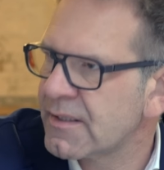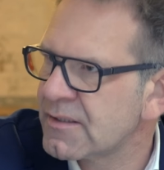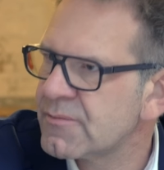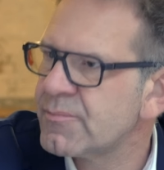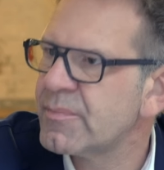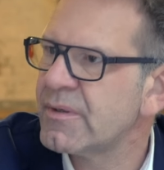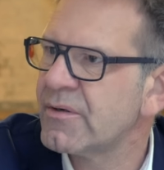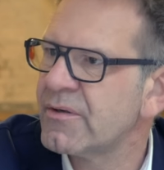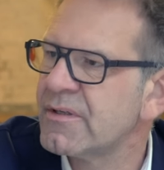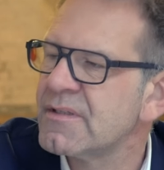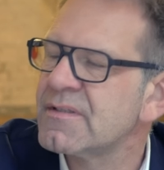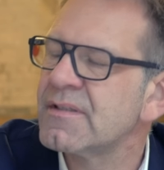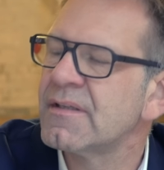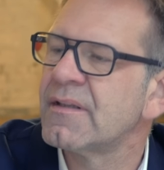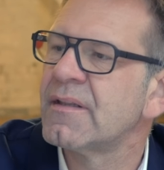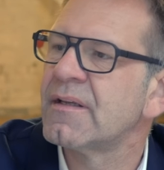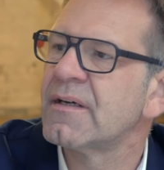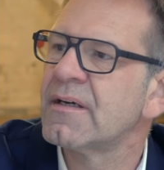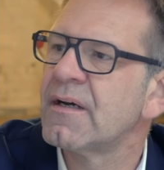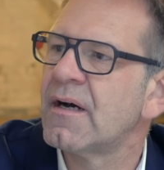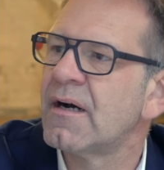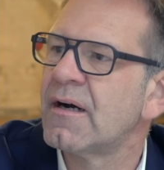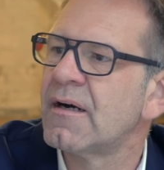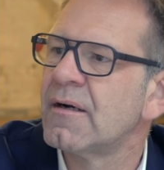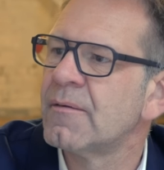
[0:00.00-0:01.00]
experience in the
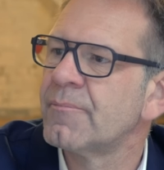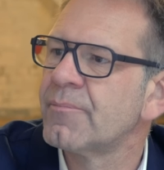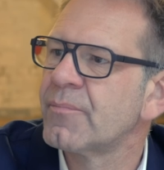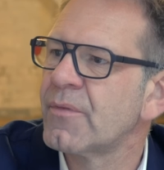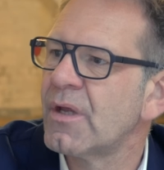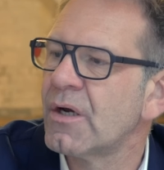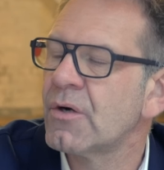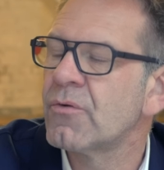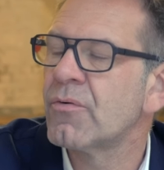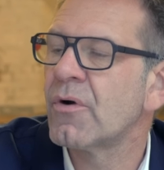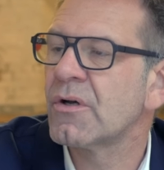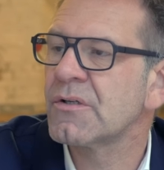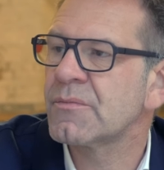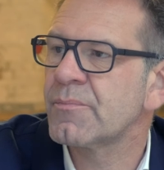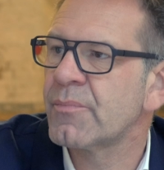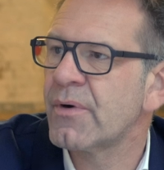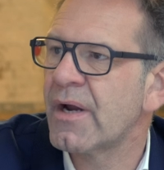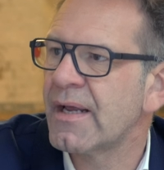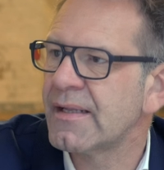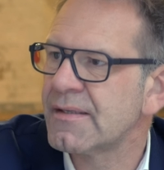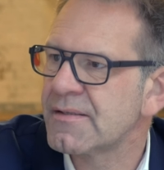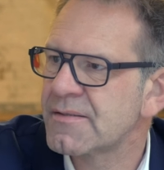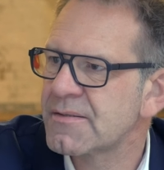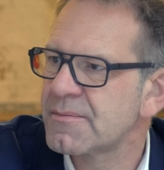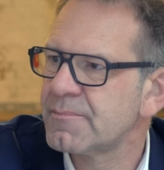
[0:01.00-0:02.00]
car across
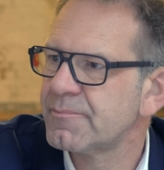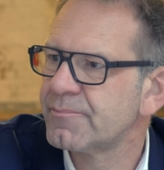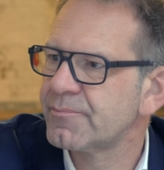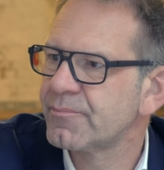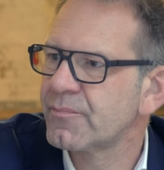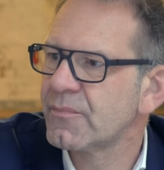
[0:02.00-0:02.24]
brands.